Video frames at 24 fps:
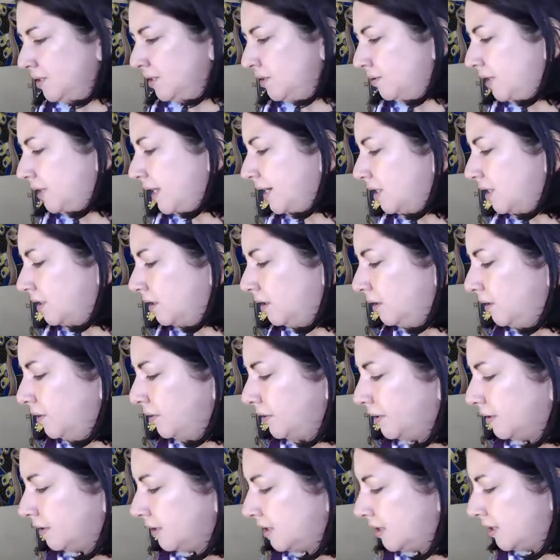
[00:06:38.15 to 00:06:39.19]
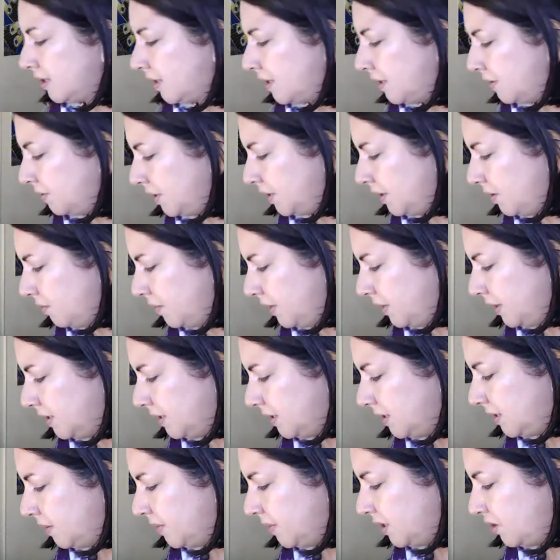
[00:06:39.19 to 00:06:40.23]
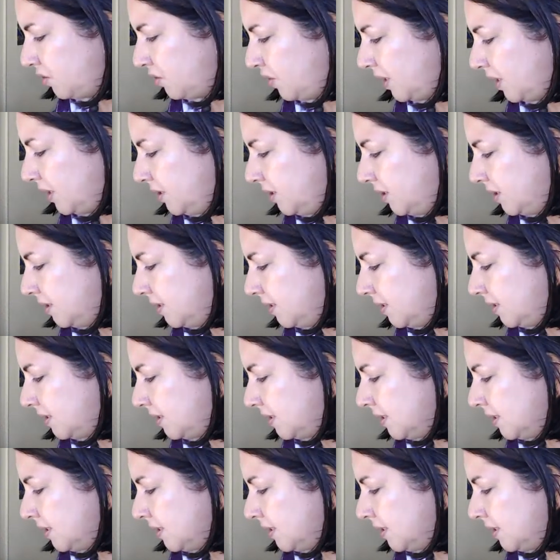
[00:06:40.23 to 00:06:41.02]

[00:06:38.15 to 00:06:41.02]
like alerts on, when there's demonstrations